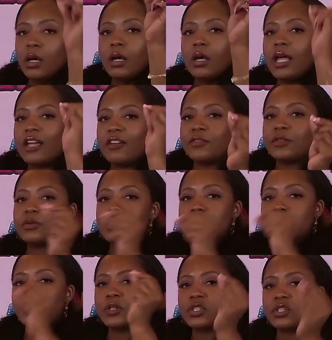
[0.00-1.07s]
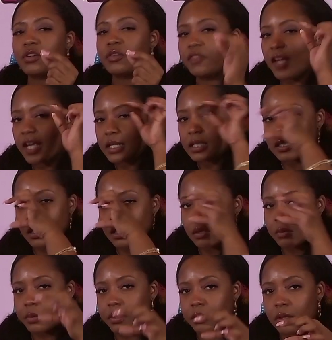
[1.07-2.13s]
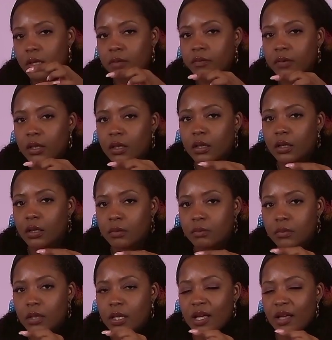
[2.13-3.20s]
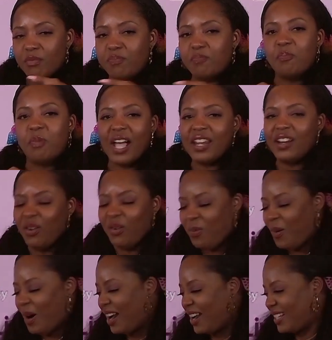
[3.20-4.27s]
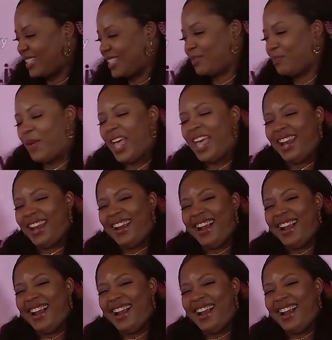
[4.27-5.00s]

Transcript: if you just put your face in the middle of it, it might have worked better.